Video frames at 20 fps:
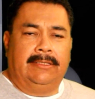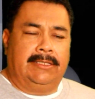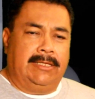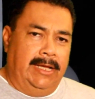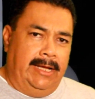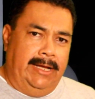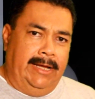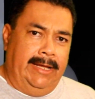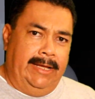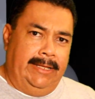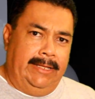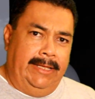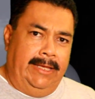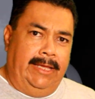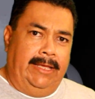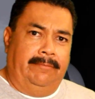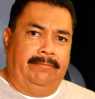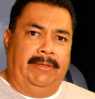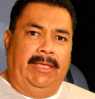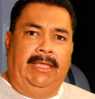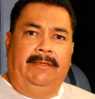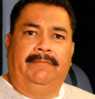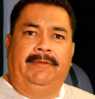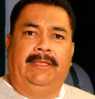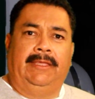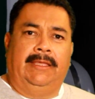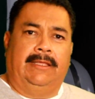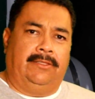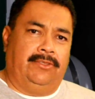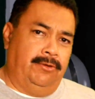Tied and
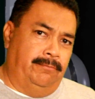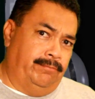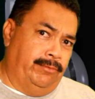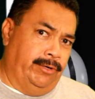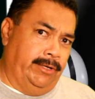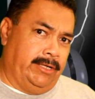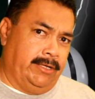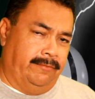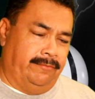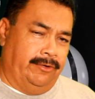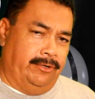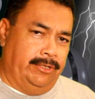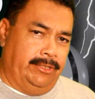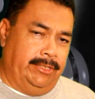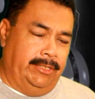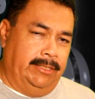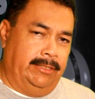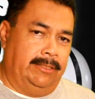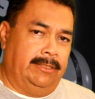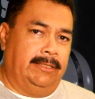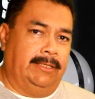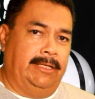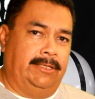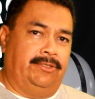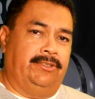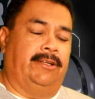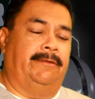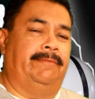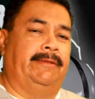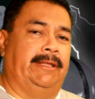maybe a 2-point conversion, they
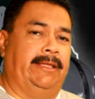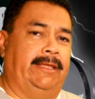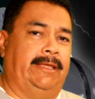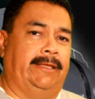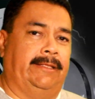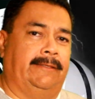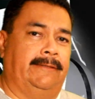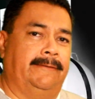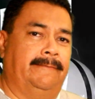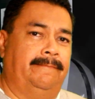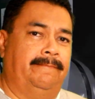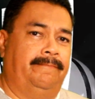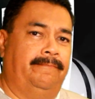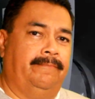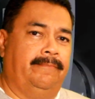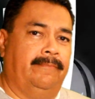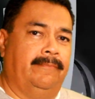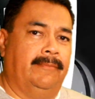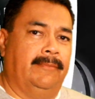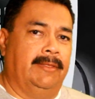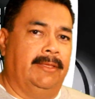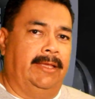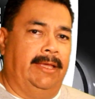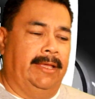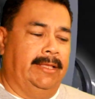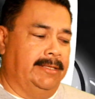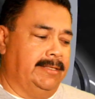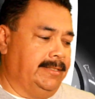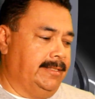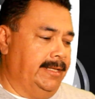should have been ahead.
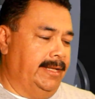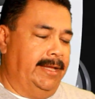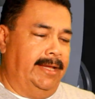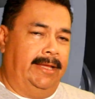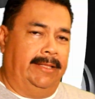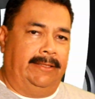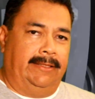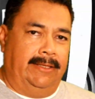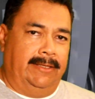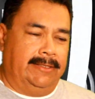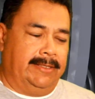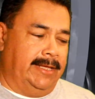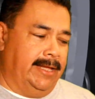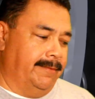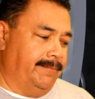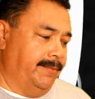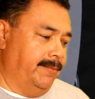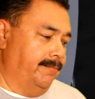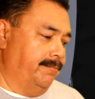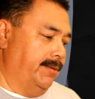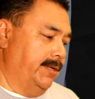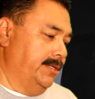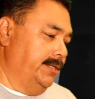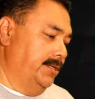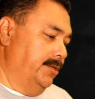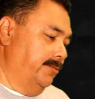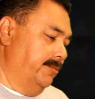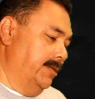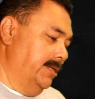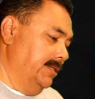And instead, this happened. But
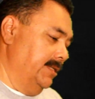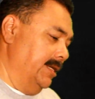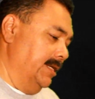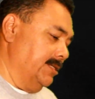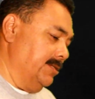you know what?